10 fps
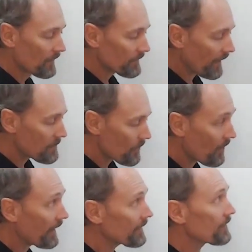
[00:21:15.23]
they
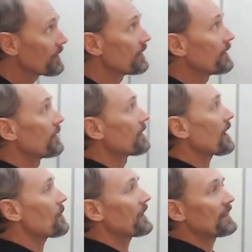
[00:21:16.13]
might
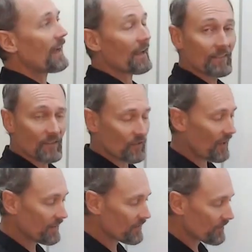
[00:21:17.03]
come in at the
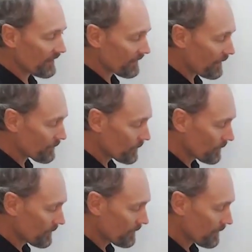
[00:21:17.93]
10-cent
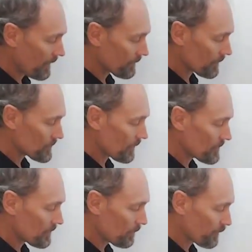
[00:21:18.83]
level, as I showed
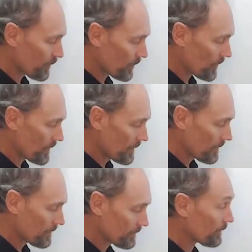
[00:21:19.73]
you before.
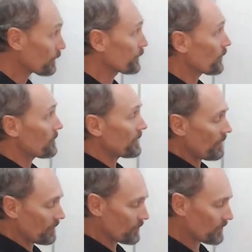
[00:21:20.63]
See, I thought my
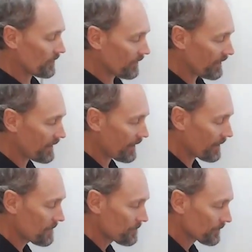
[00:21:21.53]
notes were still here.